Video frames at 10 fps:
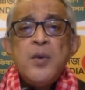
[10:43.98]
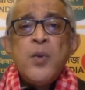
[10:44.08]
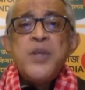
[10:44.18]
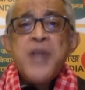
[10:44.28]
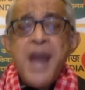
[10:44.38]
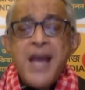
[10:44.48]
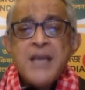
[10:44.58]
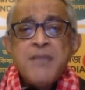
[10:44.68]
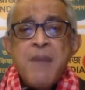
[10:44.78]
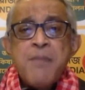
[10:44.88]
which
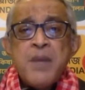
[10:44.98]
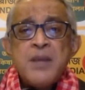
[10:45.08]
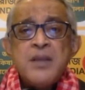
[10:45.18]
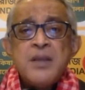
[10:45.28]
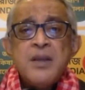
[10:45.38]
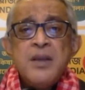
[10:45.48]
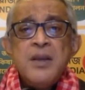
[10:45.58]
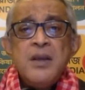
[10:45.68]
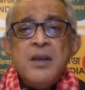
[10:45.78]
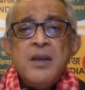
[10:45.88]
has members
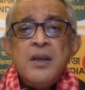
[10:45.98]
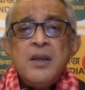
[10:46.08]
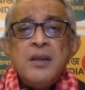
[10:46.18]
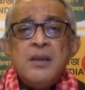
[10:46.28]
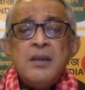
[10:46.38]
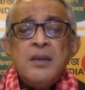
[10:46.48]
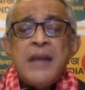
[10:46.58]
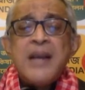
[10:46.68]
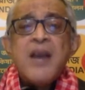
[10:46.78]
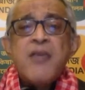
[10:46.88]

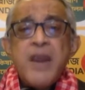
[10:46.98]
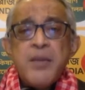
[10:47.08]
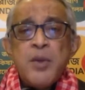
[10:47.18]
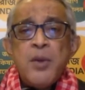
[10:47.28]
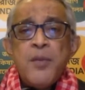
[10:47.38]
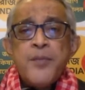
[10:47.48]
that are credible.